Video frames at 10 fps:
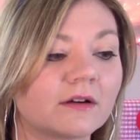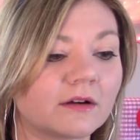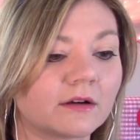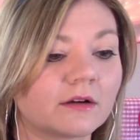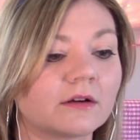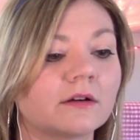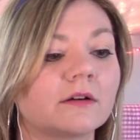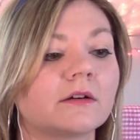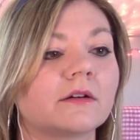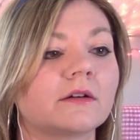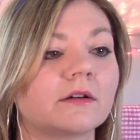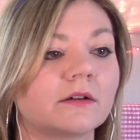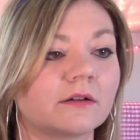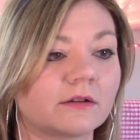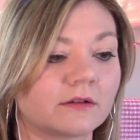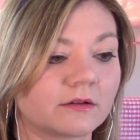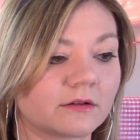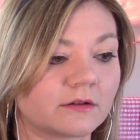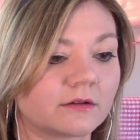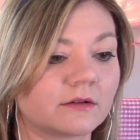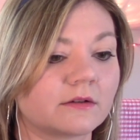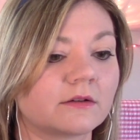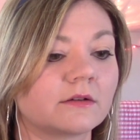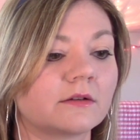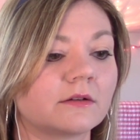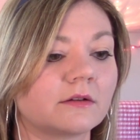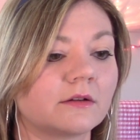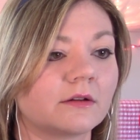[no speech]